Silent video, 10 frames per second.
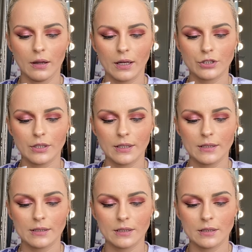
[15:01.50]

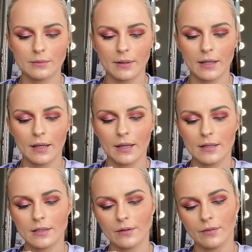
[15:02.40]
lashes. Make it
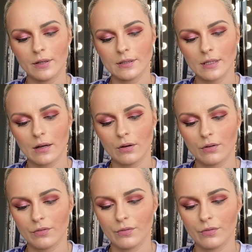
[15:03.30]
easier for yourself.